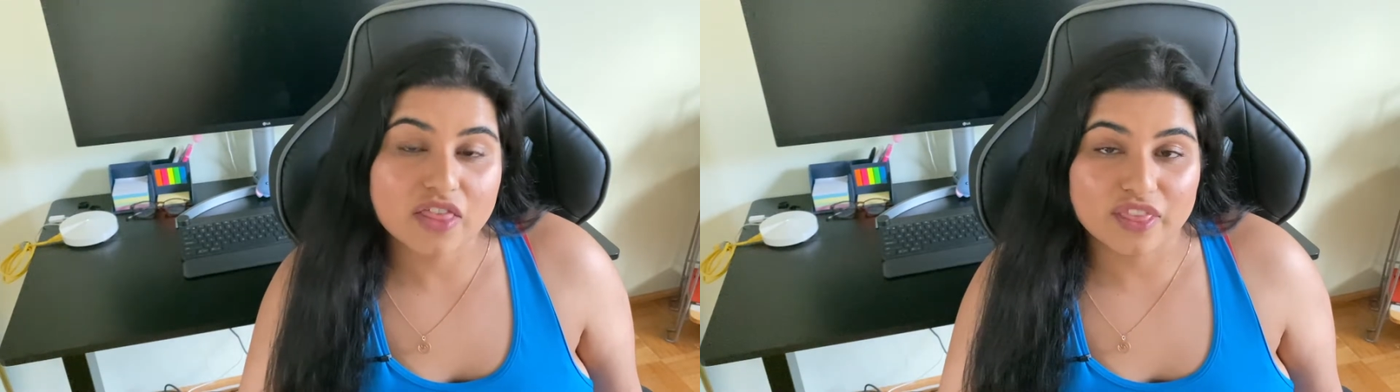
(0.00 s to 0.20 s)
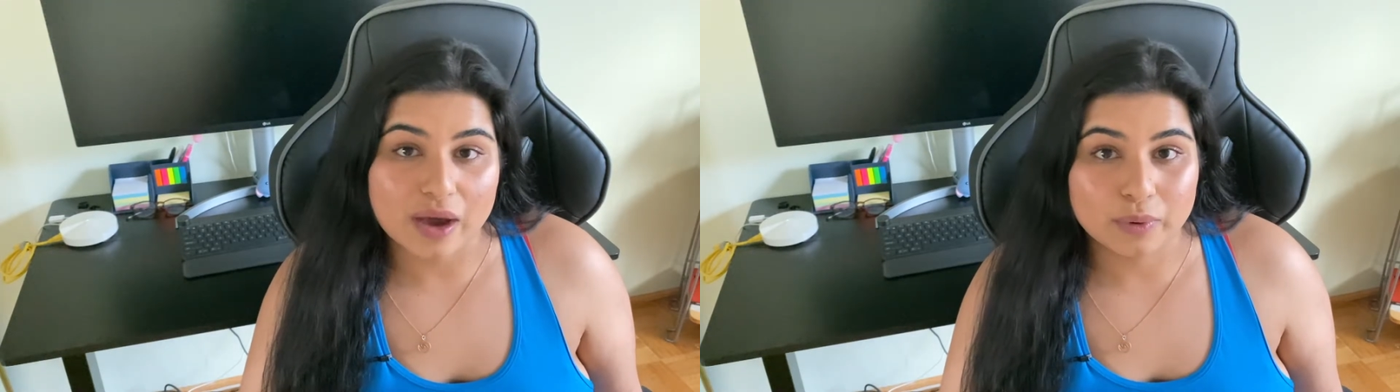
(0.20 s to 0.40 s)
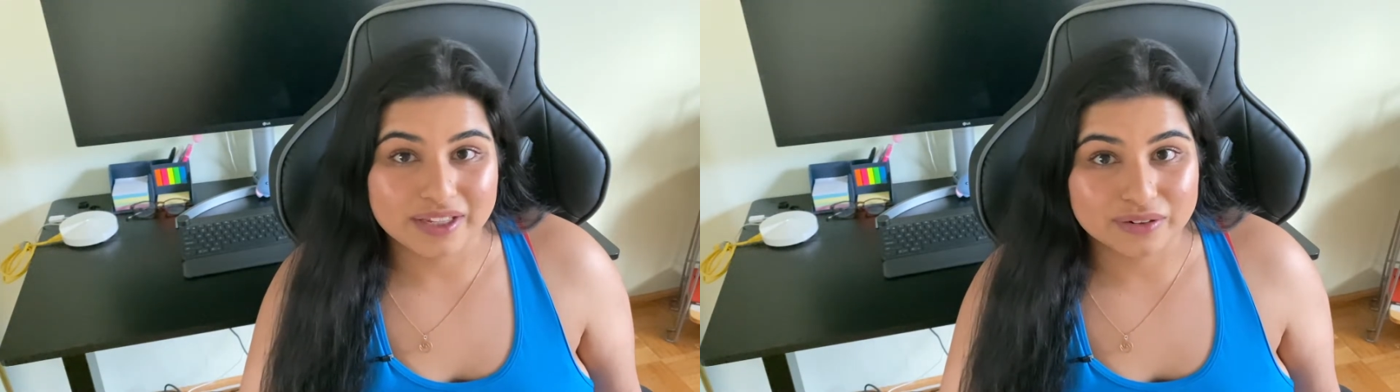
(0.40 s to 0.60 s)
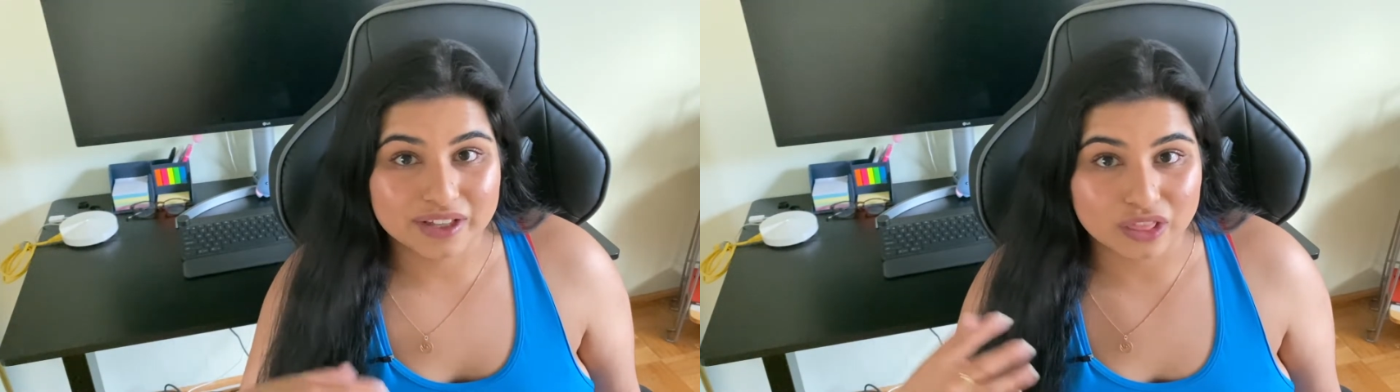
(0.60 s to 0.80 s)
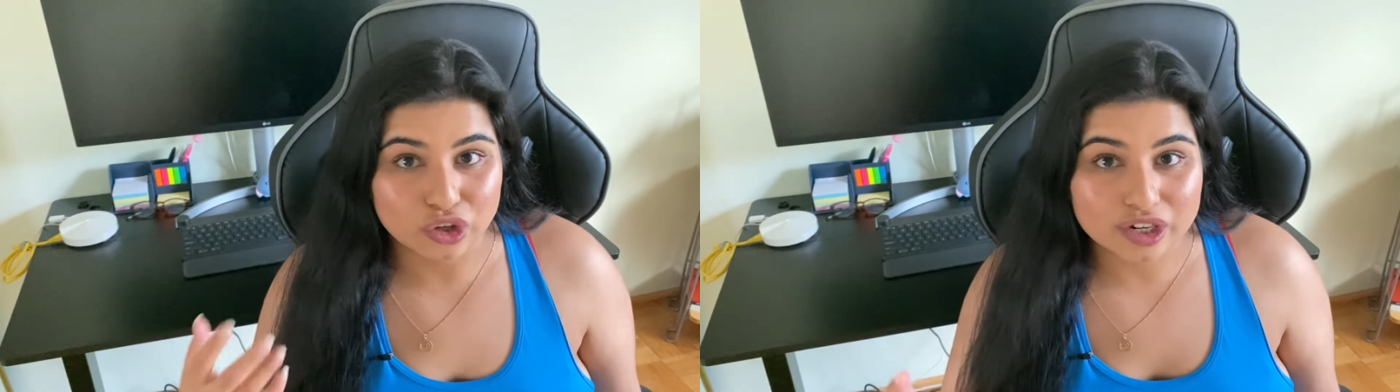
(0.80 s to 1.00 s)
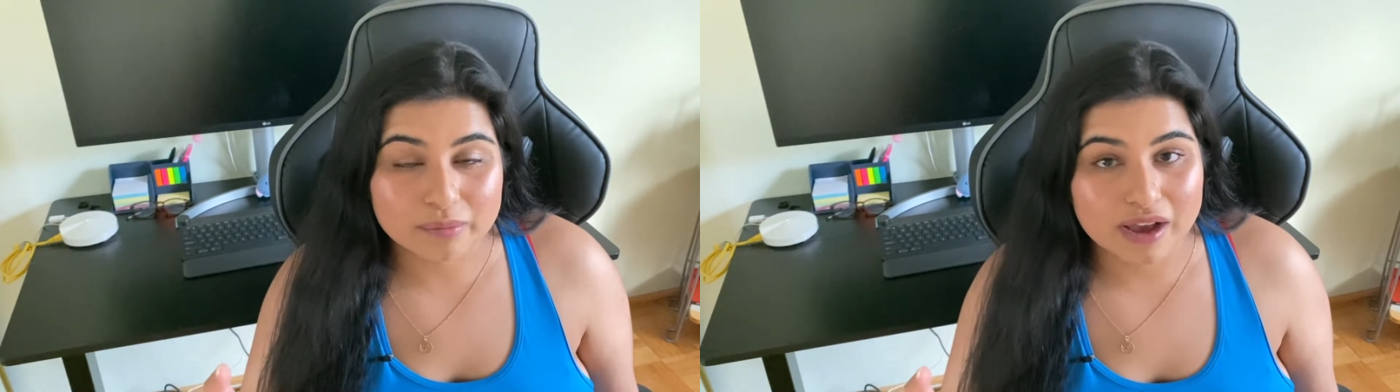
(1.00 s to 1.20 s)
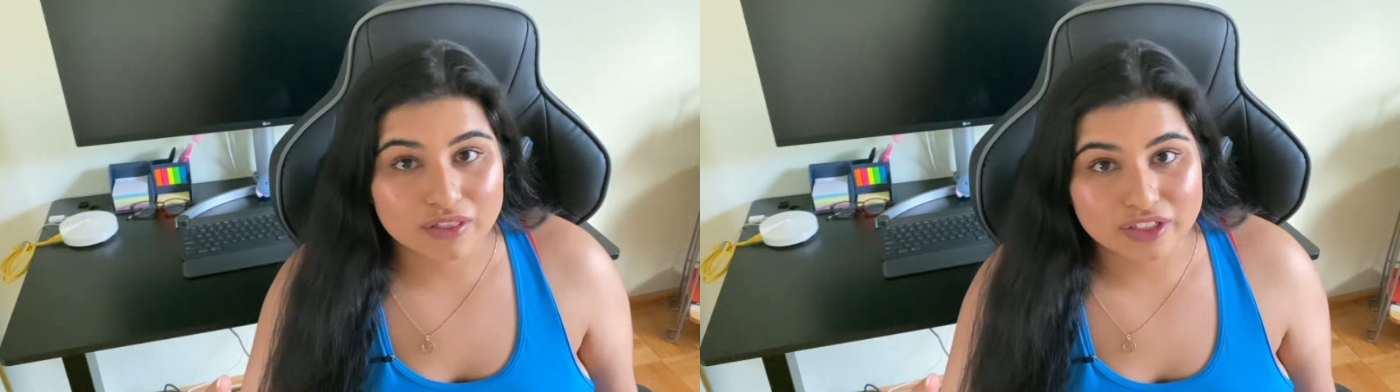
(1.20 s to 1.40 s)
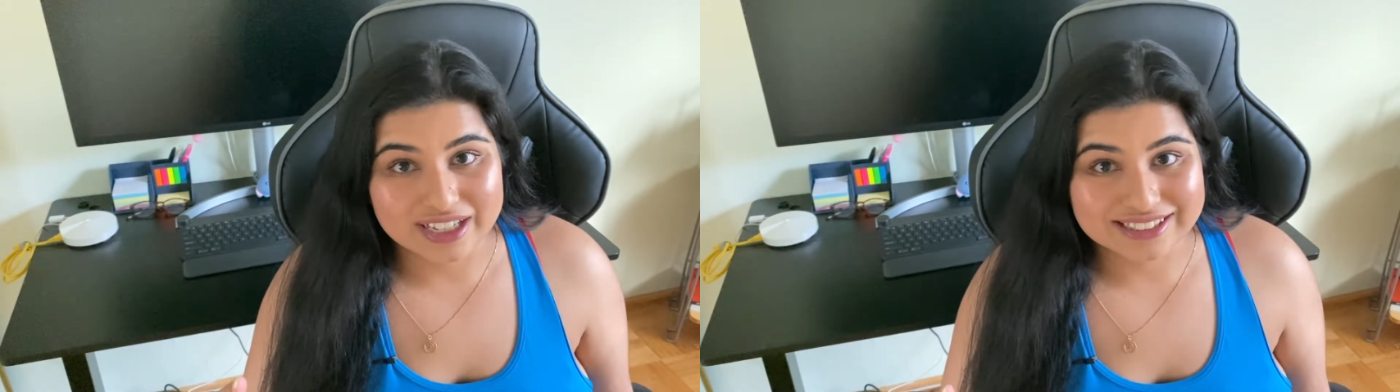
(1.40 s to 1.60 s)
That way you can learn about
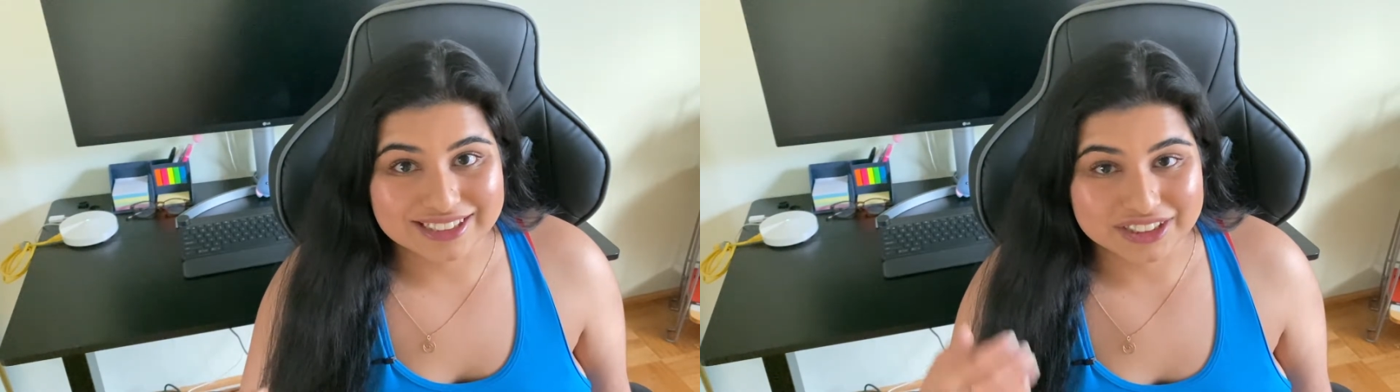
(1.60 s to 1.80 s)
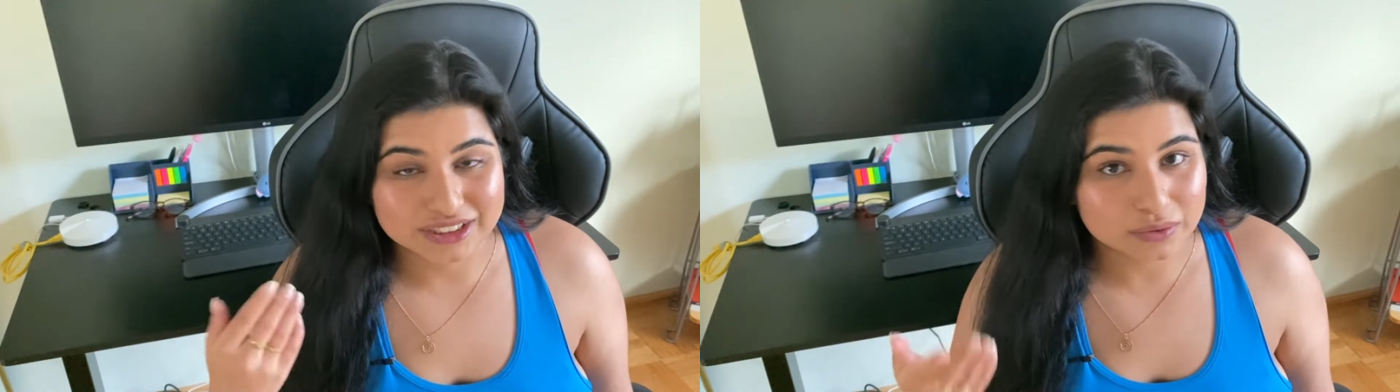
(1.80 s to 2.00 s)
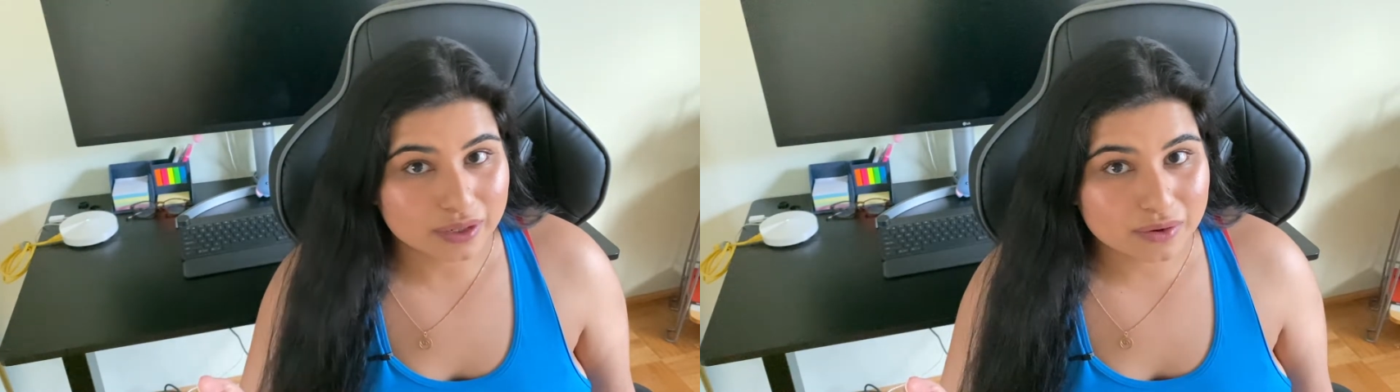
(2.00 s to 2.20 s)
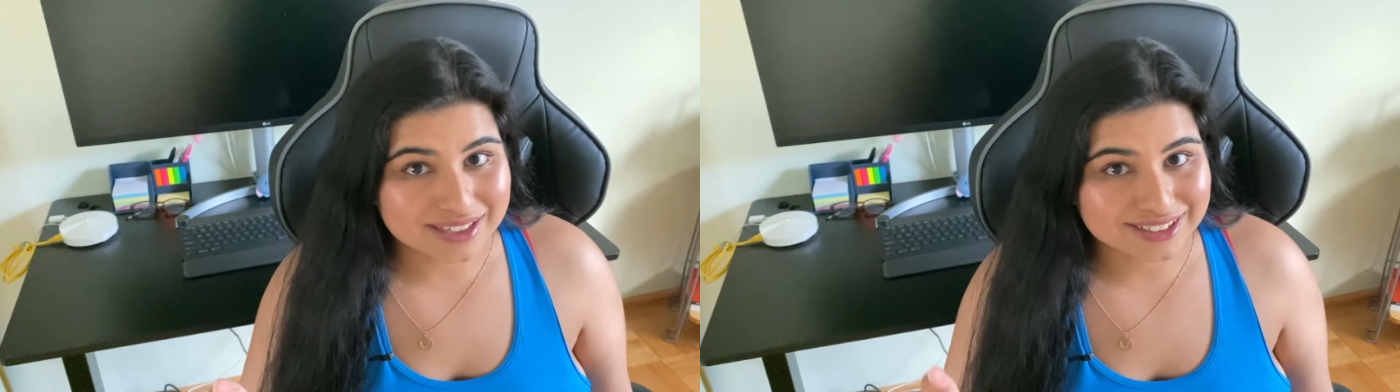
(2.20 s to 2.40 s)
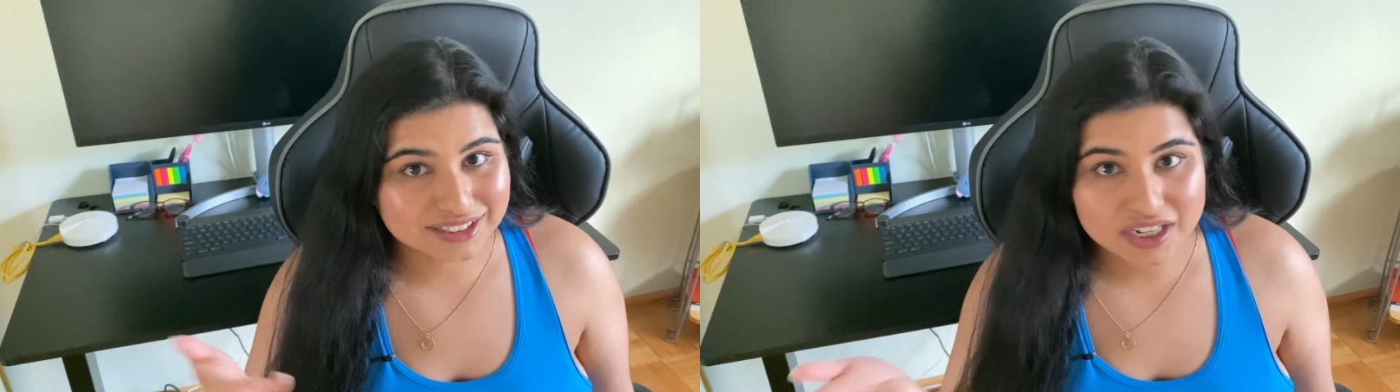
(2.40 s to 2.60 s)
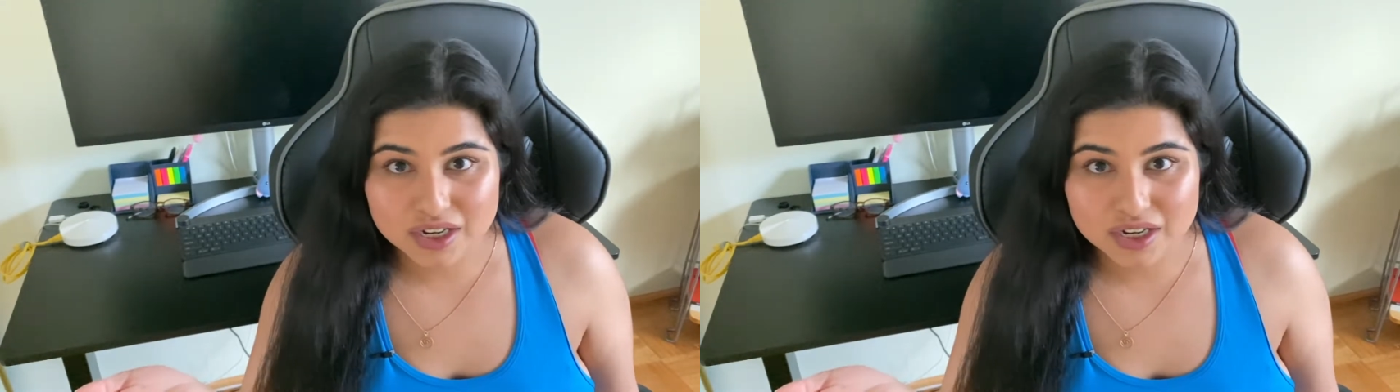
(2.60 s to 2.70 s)
things such as a request,